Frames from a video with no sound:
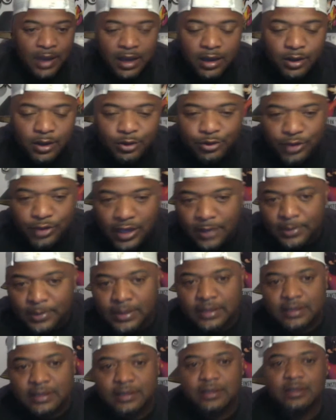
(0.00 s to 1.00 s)
her
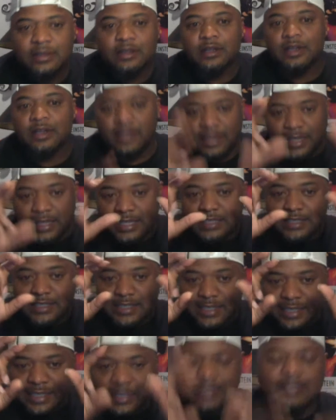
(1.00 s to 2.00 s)
family,
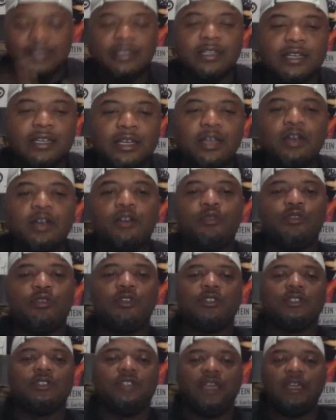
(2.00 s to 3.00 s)
allegedly
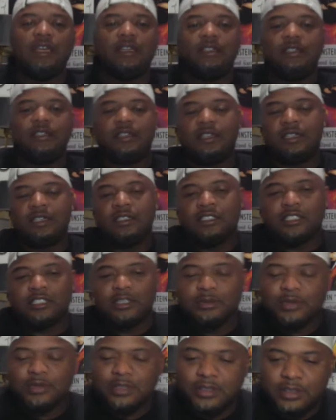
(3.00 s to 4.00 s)
for dating the
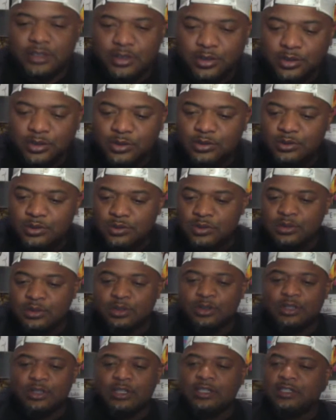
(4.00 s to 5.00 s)
Egyptian dude,
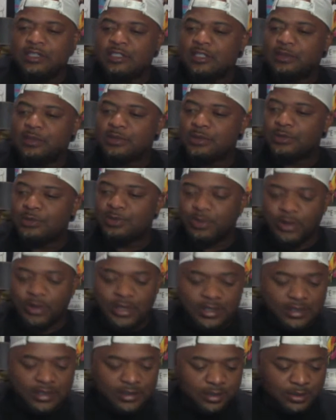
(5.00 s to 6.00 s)
the Egyptian
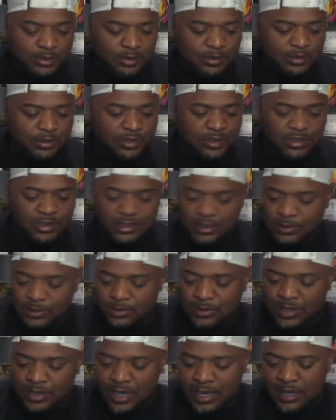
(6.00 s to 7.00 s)
prince dude, the
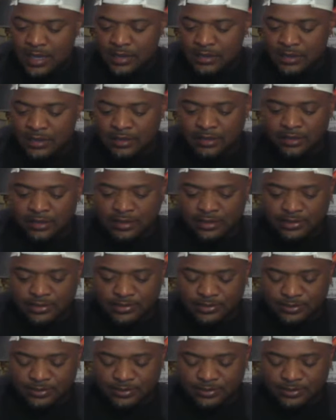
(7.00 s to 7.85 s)
Egyptian guy, not